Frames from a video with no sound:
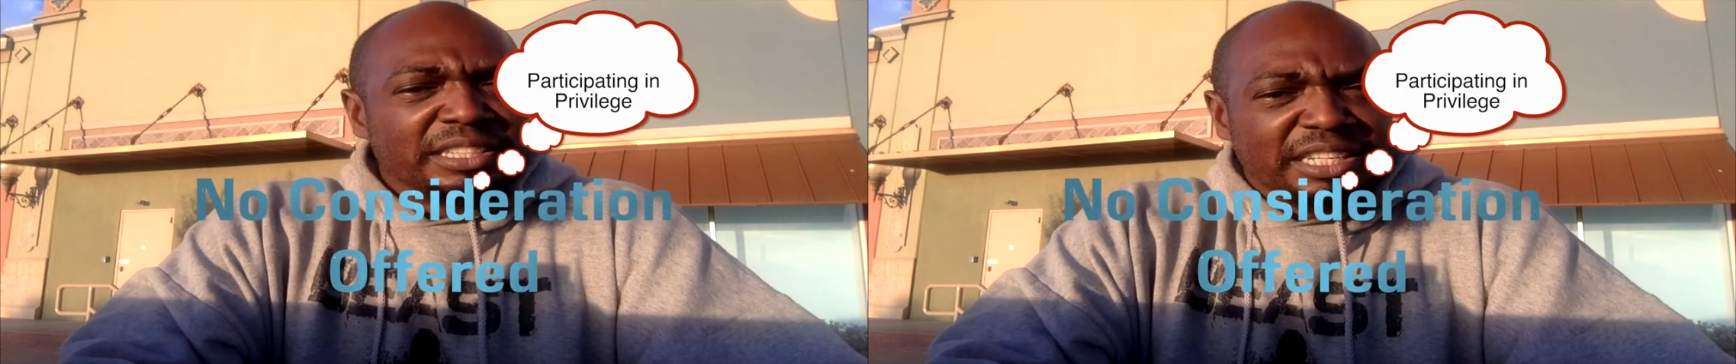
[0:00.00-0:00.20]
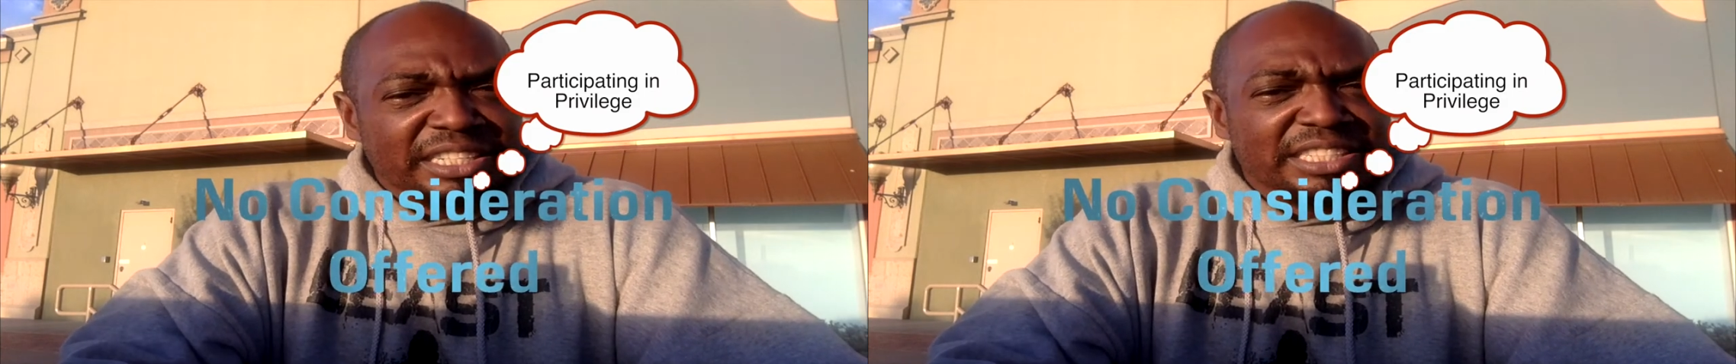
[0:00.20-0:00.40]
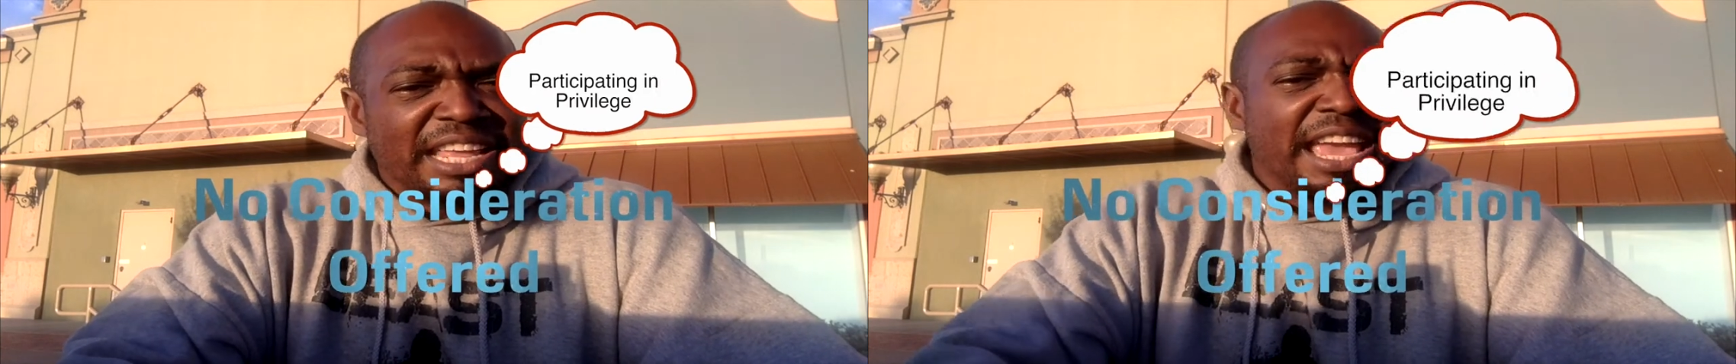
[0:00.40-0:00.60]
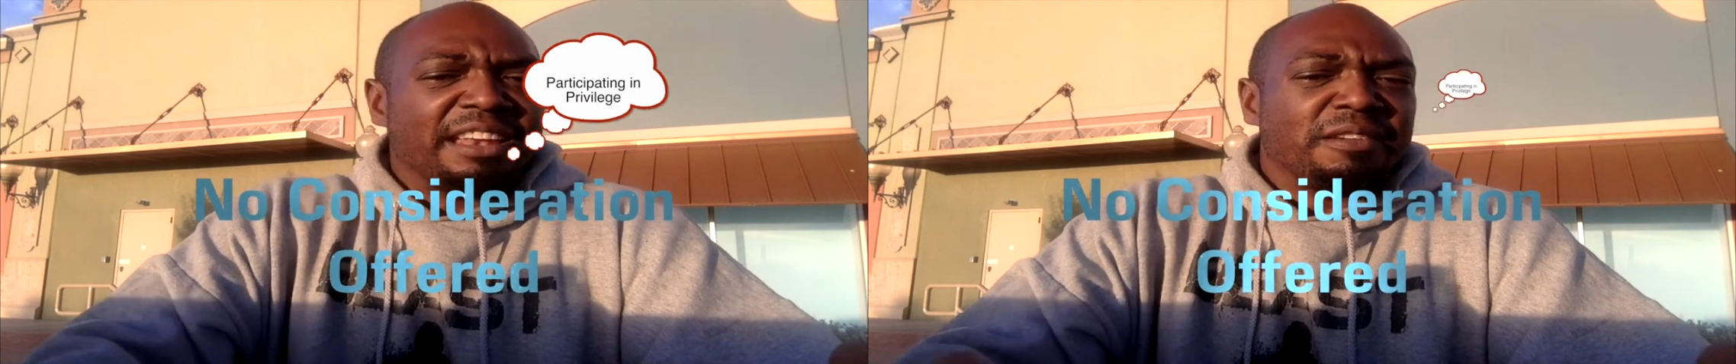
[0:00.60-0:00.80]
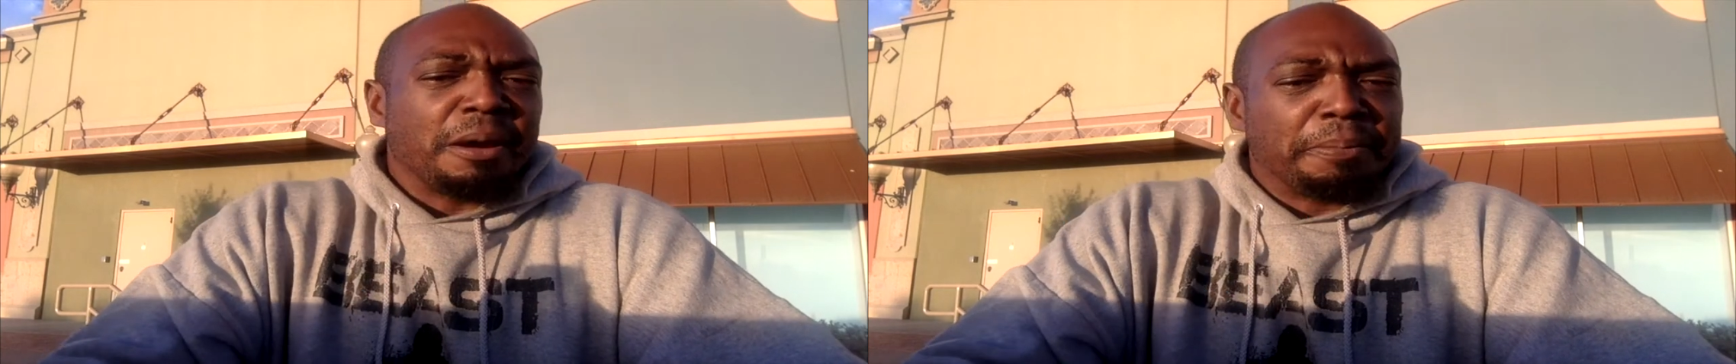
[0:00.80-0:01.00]
does that
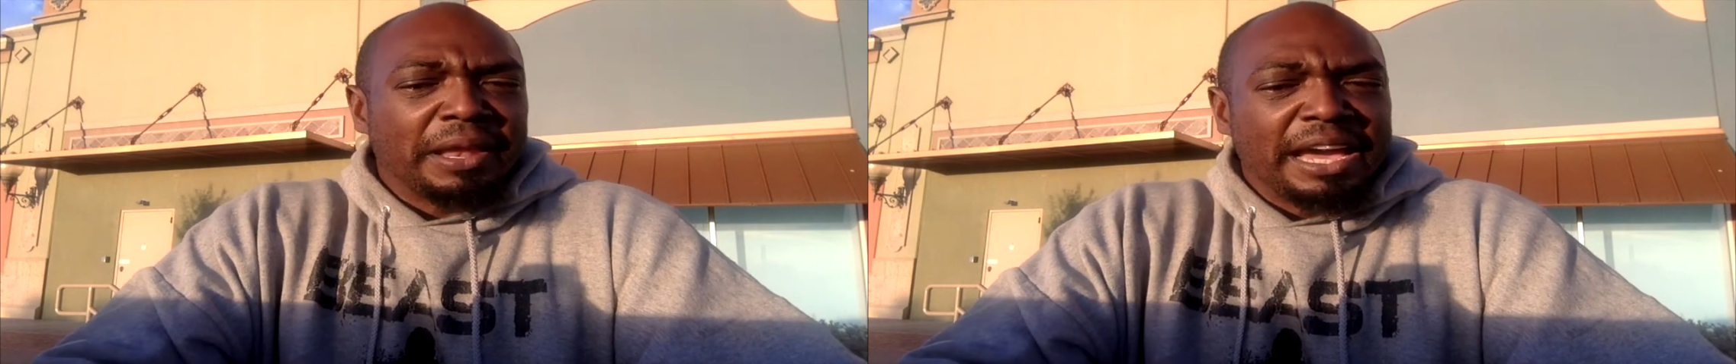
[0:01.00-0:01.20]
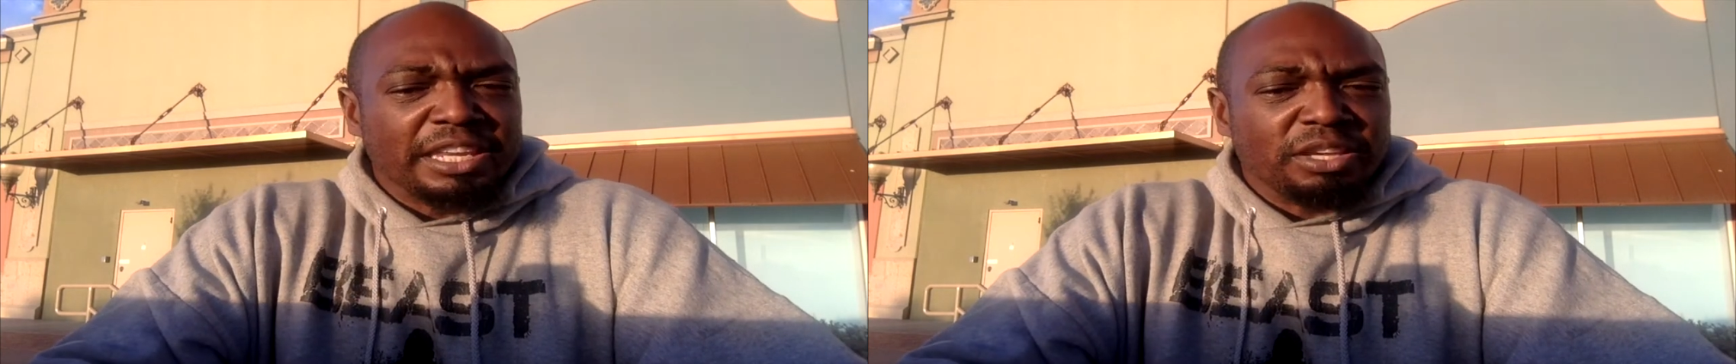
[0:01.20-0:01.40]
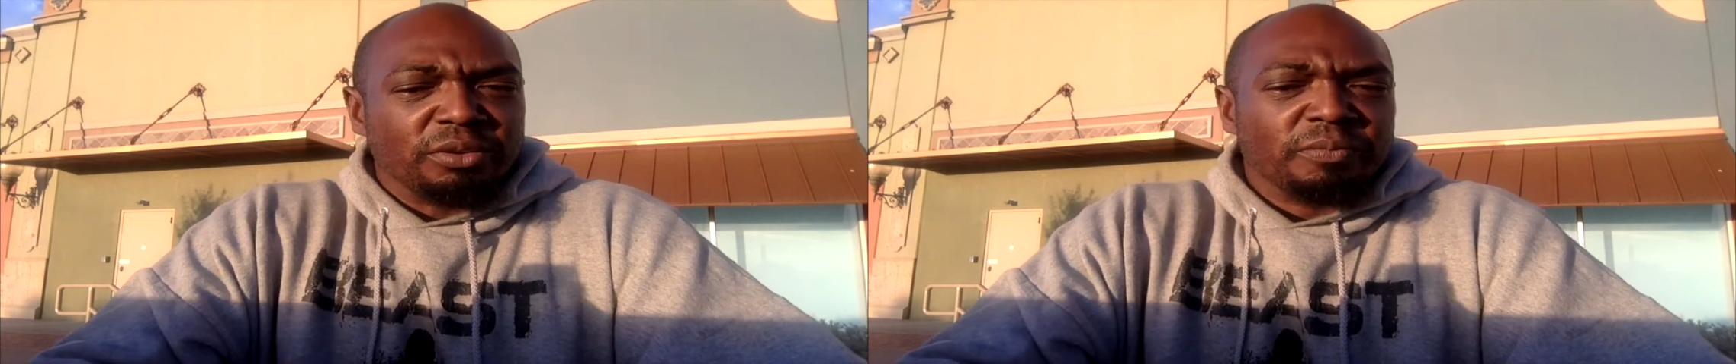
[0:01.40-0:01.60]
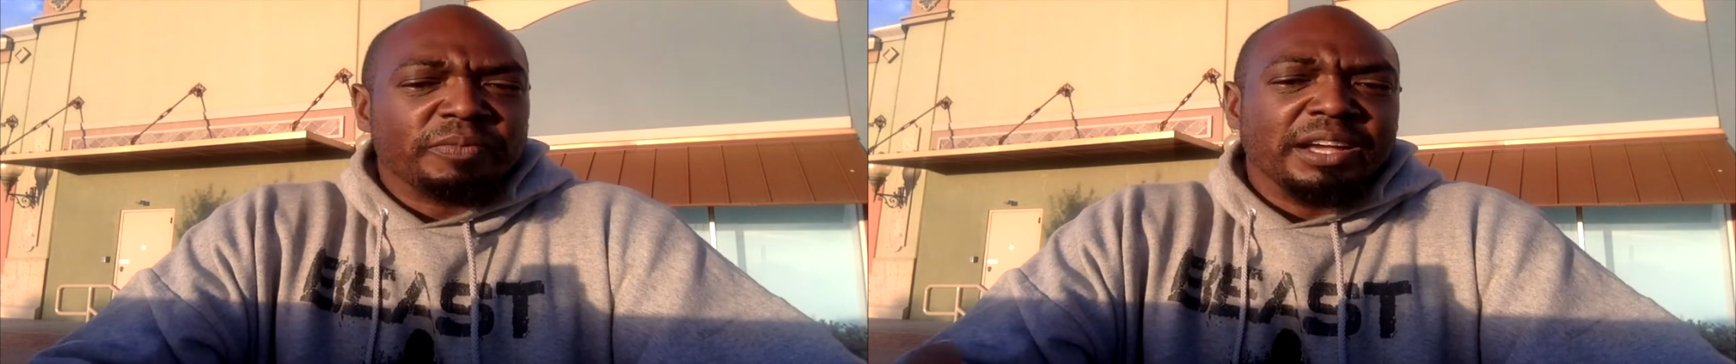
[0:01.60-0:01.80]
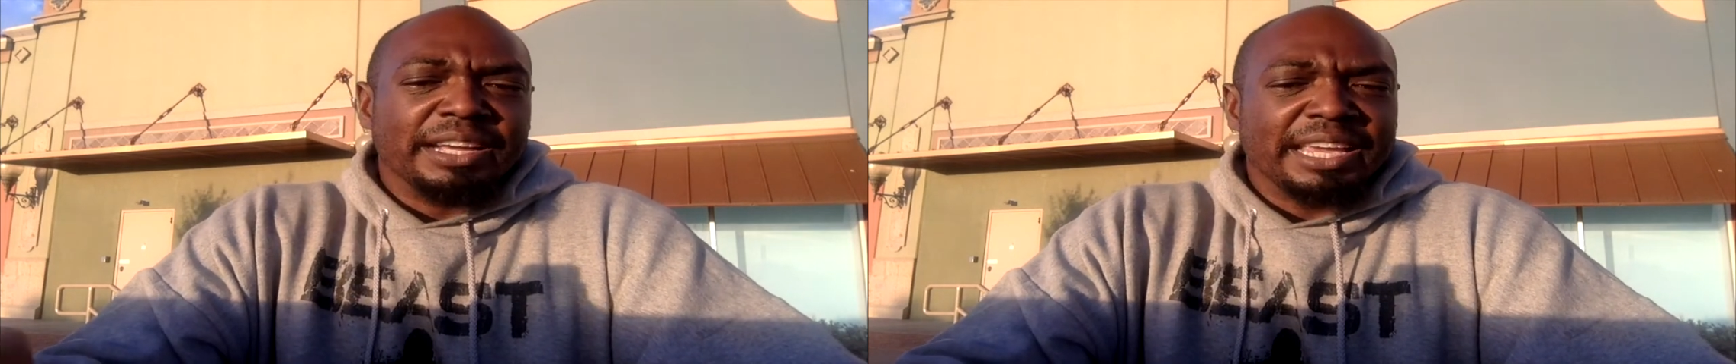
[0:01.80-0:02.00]
apply to you?
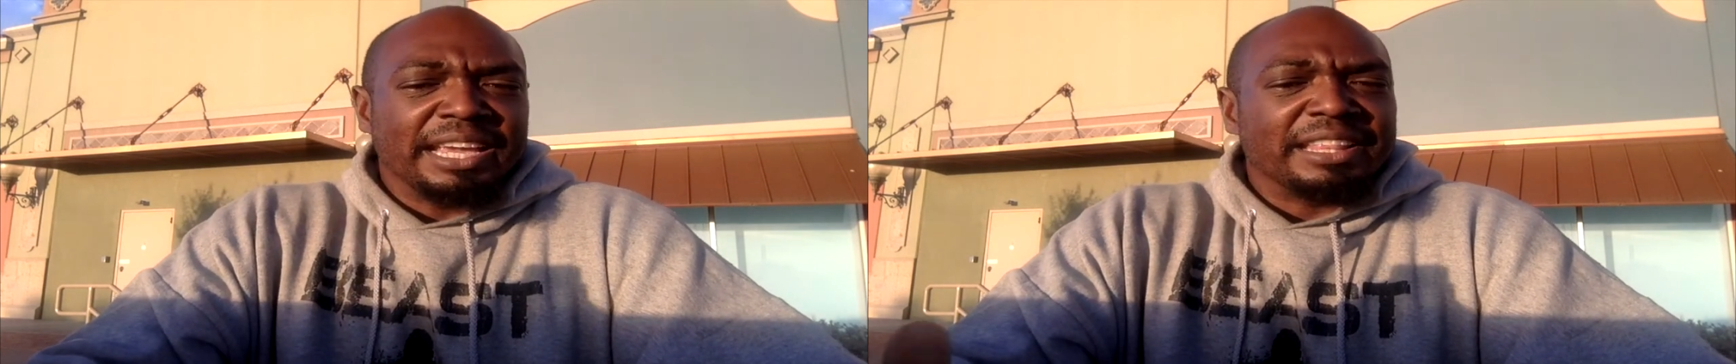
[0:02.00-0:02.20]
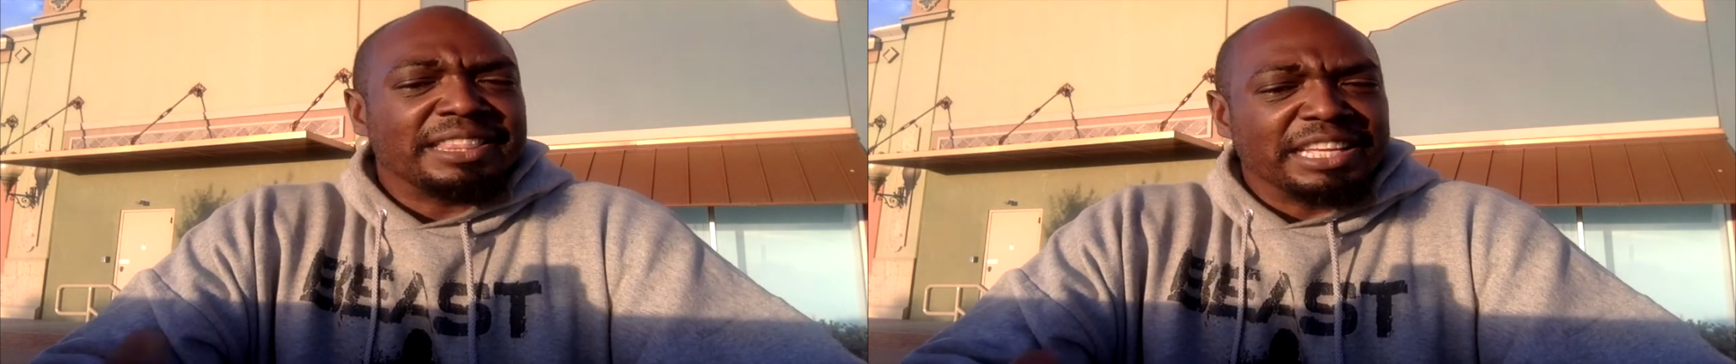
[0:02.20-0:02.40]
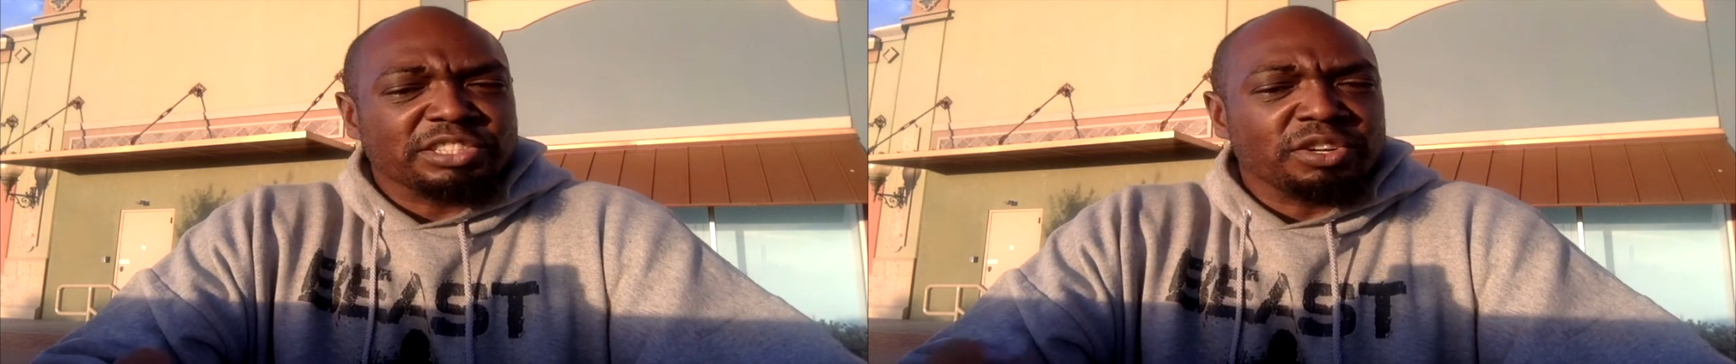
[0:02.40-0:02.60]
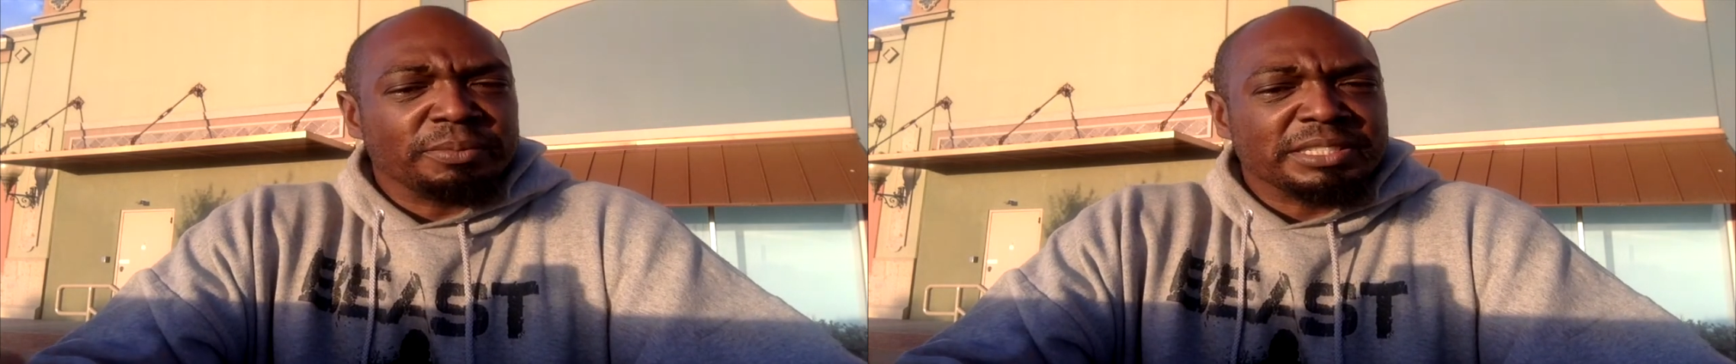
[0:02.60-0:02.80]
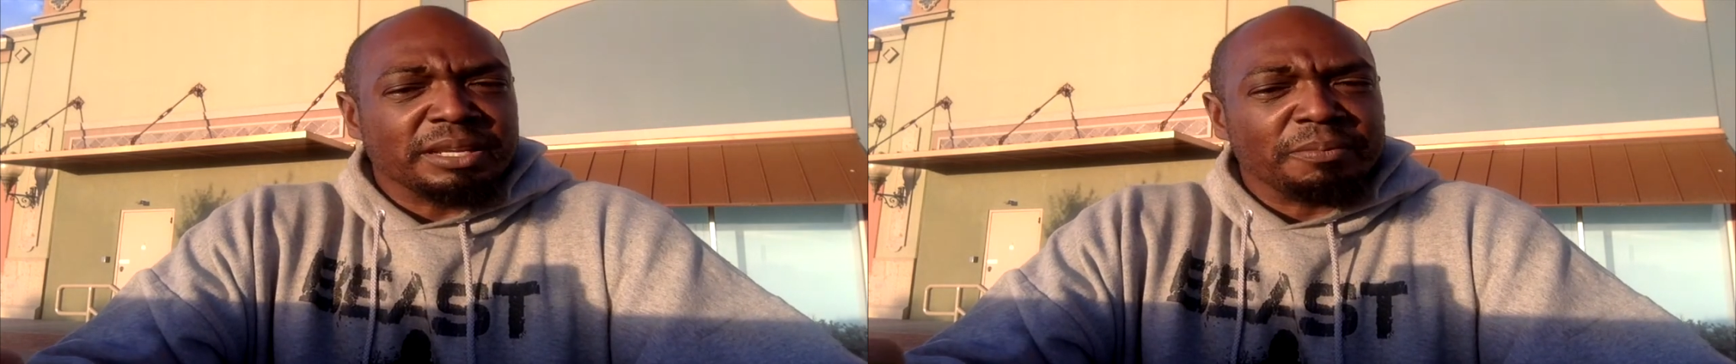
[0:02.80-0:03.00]
Again, that's going to
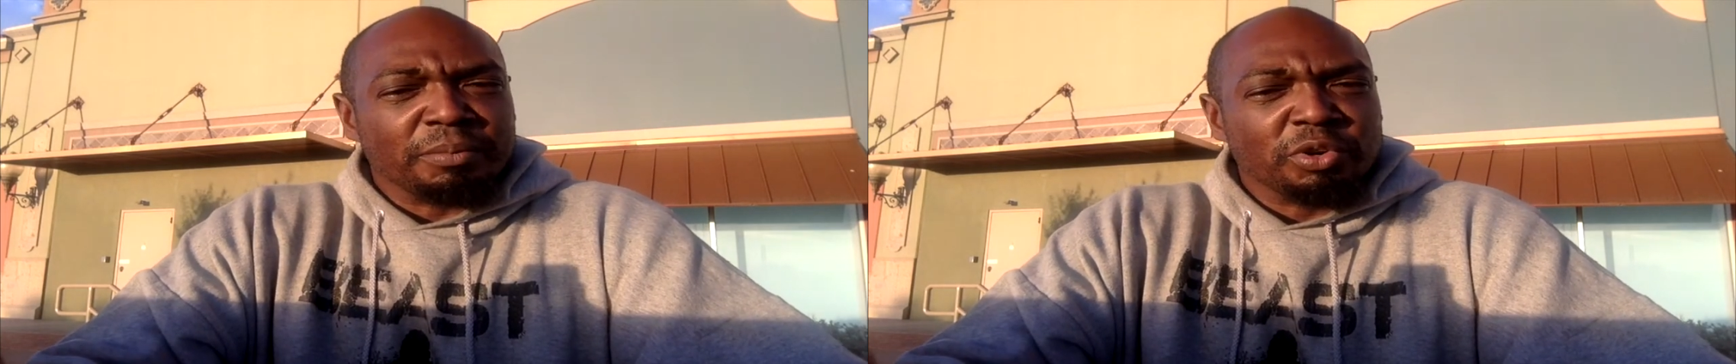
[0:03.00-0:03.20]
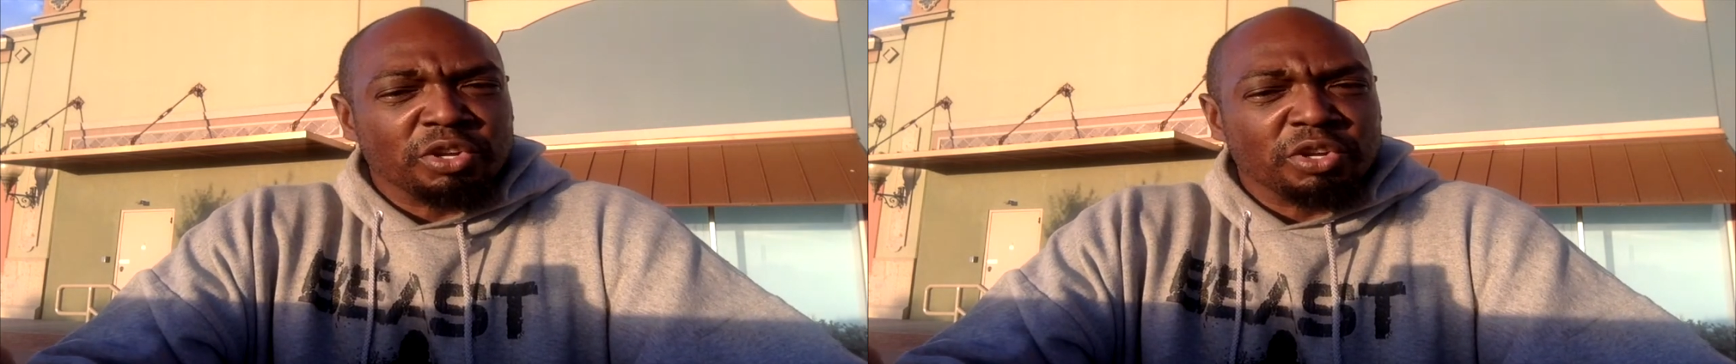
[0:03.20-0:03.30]
be something I'm